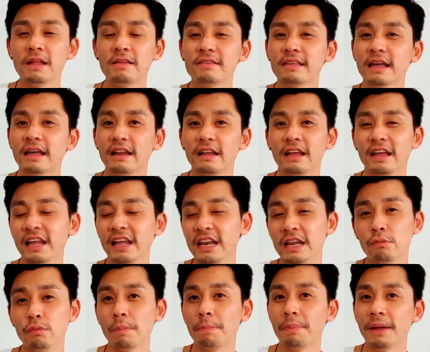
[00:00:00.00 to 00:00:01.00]
that
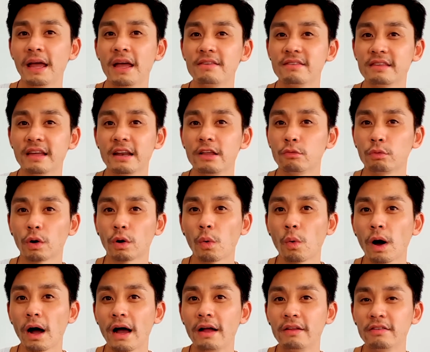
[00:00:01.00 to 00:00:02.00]
any repairs that is
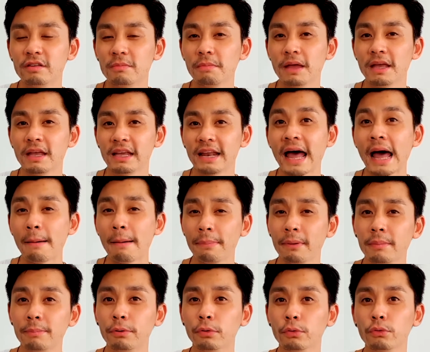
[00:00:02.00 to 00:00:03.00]
required to make it
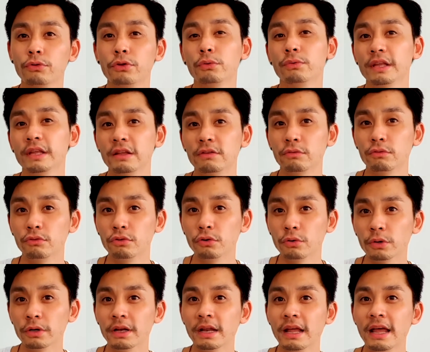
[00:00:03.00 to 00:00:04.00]
habitable, you'll need to do
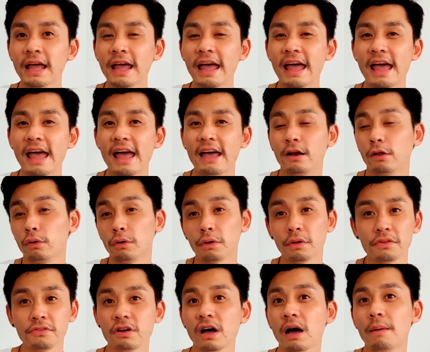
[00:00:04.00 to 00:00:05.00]
it. And a lot
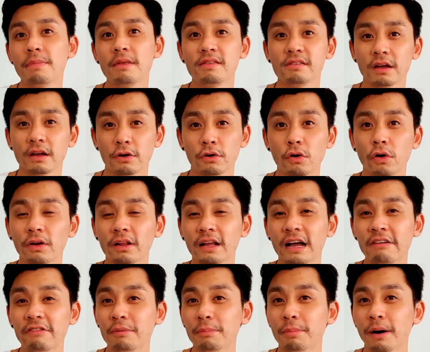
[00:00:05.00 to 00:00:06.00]
of the time these are not
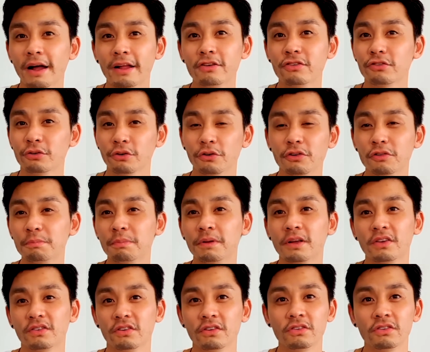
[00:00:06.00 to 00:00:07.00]
covered by insurance
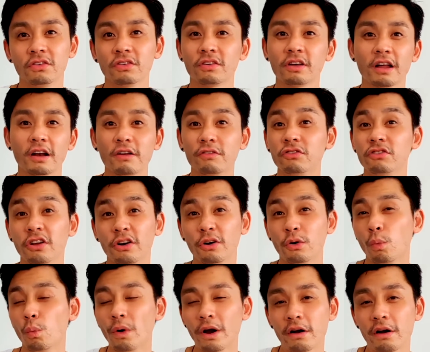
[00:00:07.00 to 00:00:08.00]
because it's just kind of general
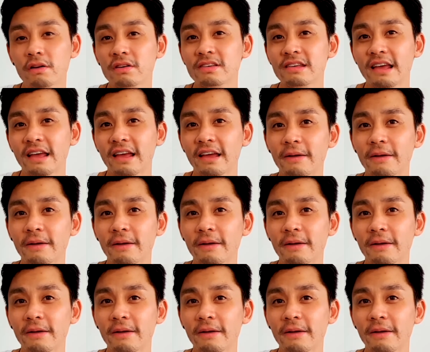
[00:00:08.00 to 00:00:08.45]
wear and tear.